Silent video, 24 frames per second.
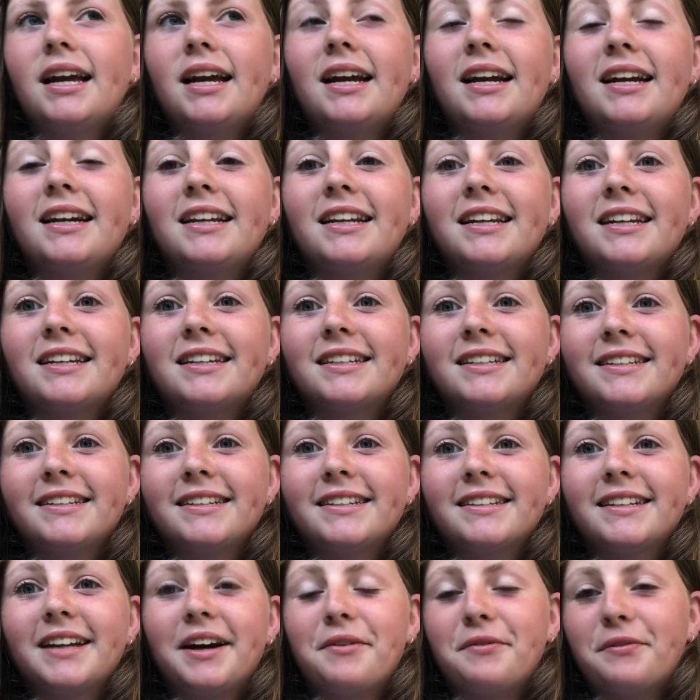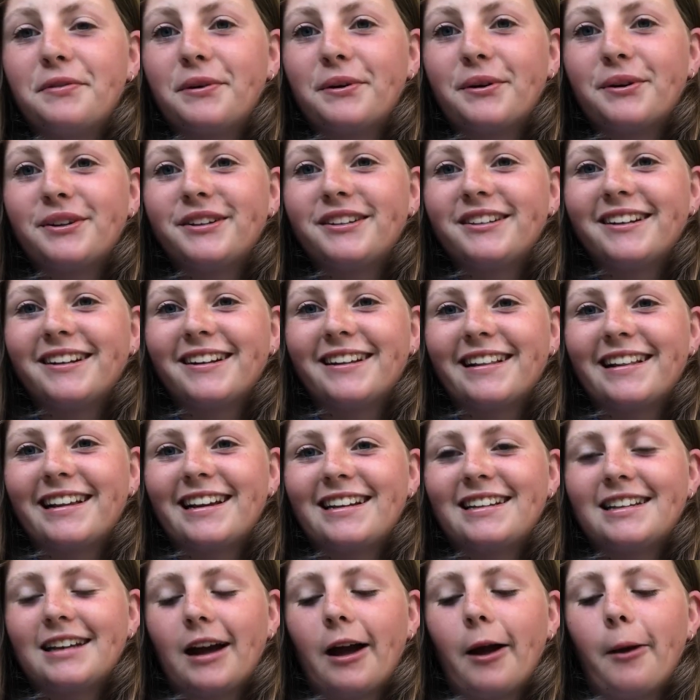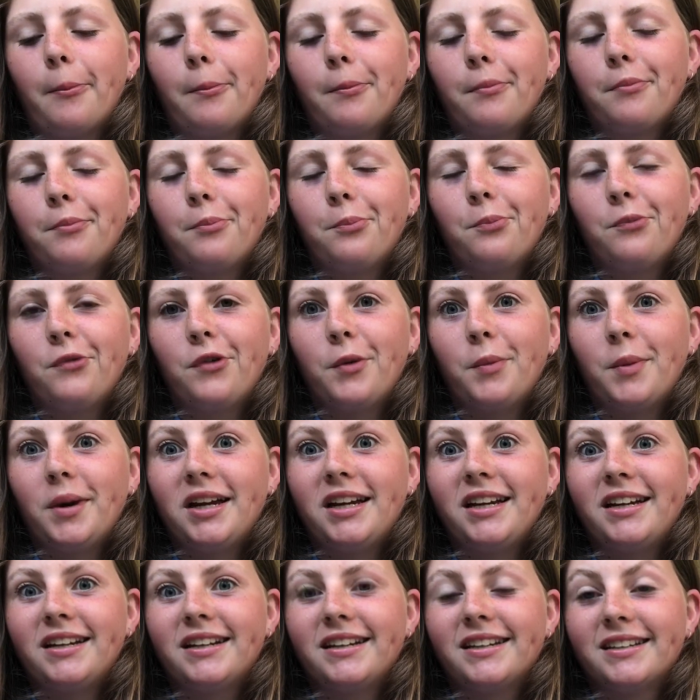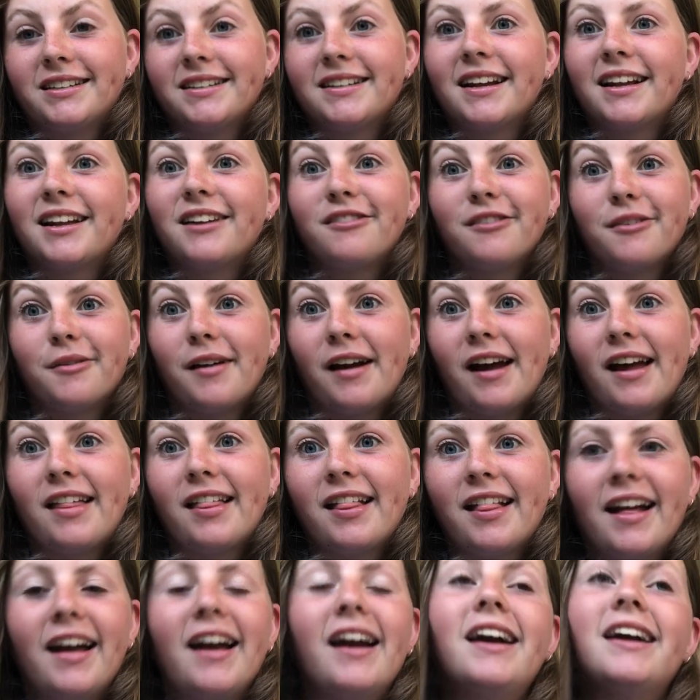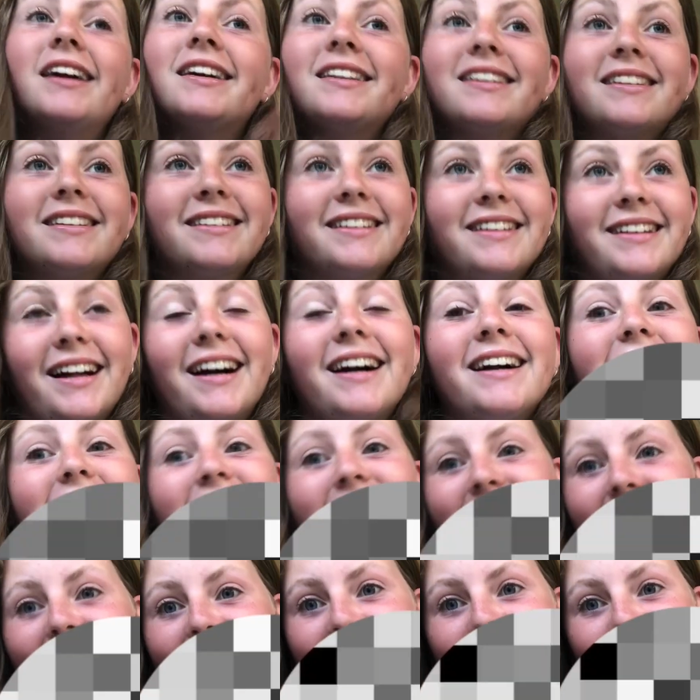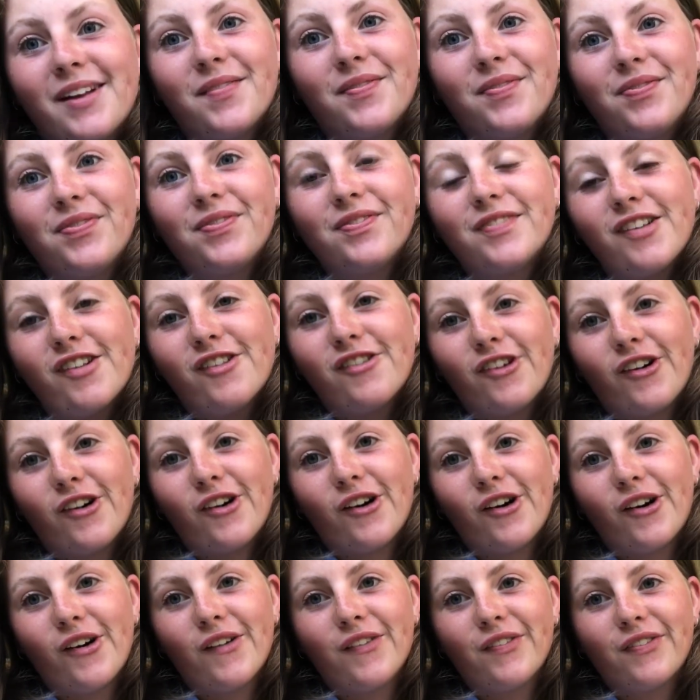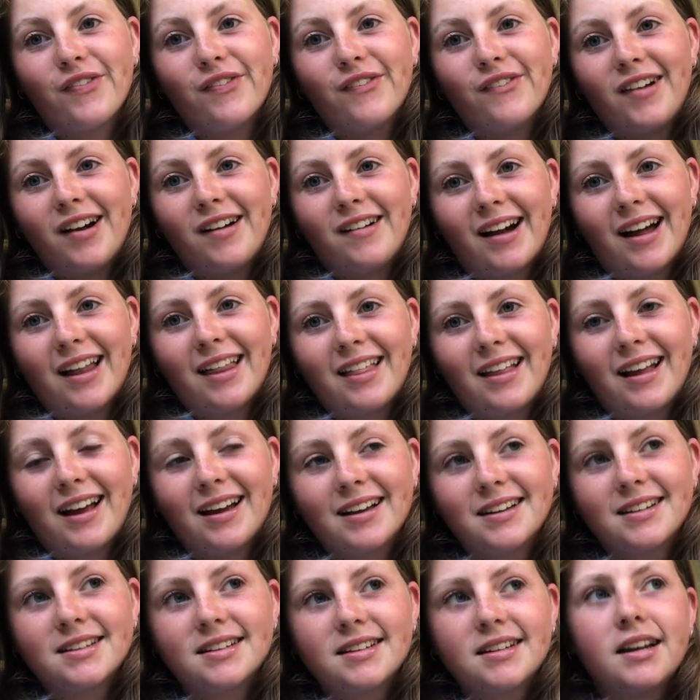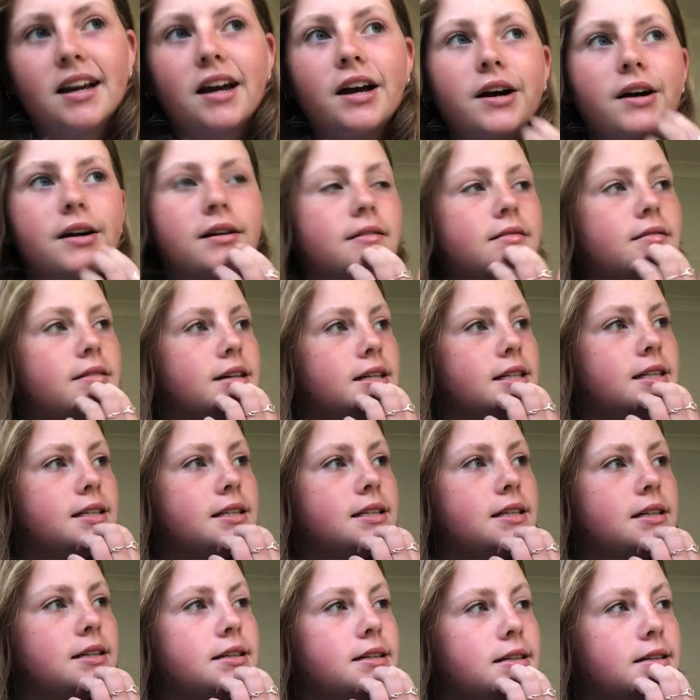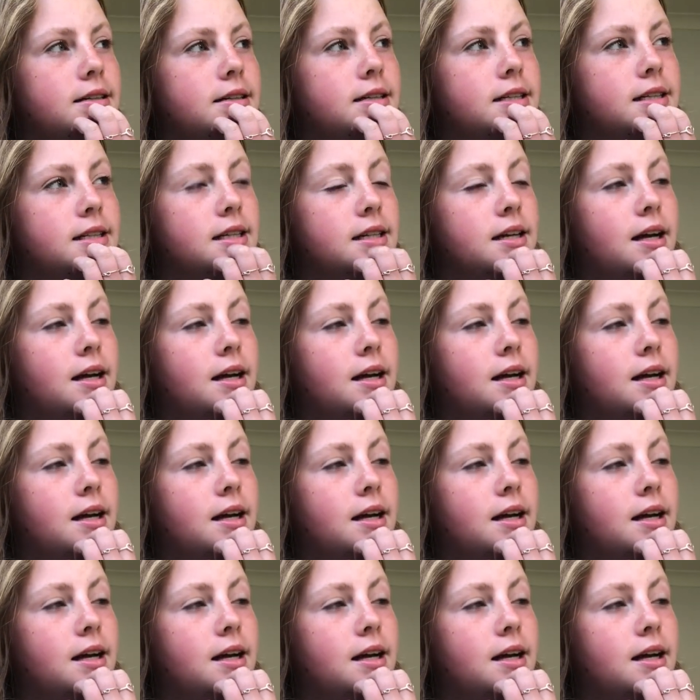It is unfortunately time for me to study for math. It's the last day before my math test, which is